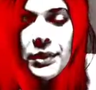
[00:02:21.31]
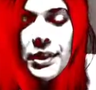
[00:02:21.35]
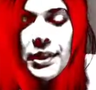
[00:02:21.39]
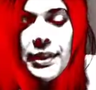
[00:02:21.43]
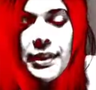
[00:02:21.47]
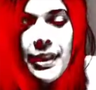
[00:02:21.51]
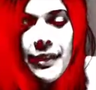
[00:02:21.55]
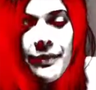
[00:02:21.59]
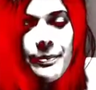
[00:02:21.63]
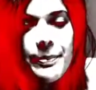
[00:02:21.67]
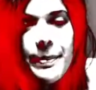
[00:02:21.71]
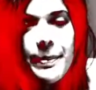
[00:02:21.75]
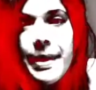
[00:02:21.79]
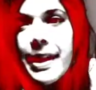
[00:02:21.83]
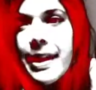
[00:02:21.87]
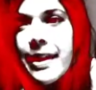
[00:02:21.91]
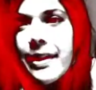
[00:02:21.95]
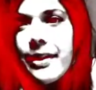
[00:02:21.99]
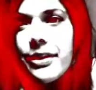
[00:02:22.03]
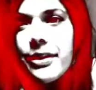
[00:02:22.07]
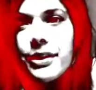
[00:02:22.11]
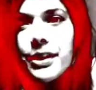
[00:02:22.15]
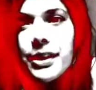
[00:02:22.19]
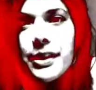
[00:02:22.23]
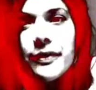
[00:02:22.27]
You have
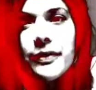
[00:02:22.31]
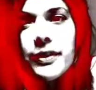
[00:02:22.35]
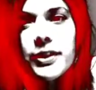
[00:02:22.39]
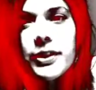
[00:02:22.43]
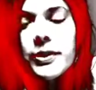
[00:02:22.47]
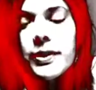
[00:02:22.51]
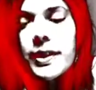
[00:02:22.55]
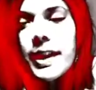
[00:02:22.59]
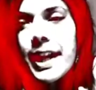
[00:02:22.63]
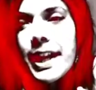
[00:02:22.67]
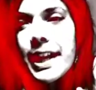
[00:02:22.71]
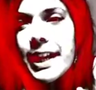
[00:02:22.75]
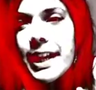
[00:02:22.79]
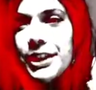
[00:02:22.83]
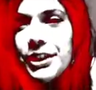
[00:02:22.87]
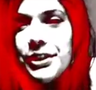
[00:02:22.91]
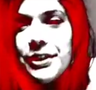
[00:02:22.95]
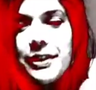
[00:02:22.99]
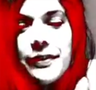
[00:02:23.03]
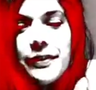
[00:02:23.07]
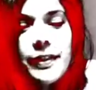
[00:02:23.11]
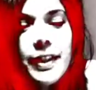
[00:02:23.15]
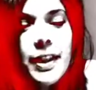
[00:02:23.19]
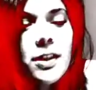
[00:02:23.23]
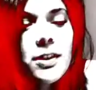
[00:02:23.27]
meth, you have cocaine, you
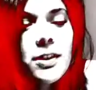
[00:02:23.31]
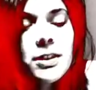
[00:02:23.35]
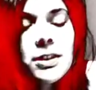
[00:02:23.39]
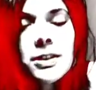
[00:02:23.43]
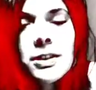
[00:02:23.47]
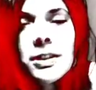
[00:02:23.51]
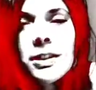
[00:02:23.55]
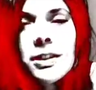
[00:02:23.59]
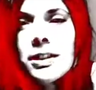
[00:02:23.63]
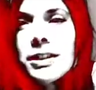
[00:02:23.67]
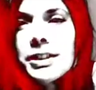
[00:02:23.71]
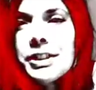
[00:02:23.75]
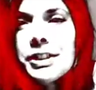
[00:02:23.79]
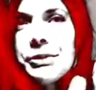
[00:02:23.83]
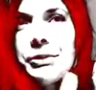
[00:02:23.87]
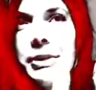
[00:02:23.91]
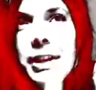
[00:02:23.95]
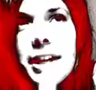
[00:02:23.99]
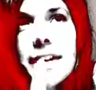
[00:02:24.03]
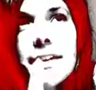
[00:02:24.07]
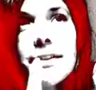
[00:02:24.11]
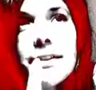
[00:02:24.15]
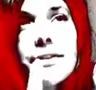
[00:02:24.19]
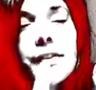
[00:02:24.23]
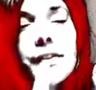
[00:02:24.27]
have alcohol, you
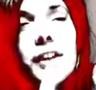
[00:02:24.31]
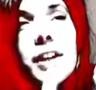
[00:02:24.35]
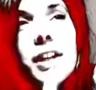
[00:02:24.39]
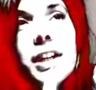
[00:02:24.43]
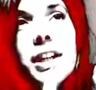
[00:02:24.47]
have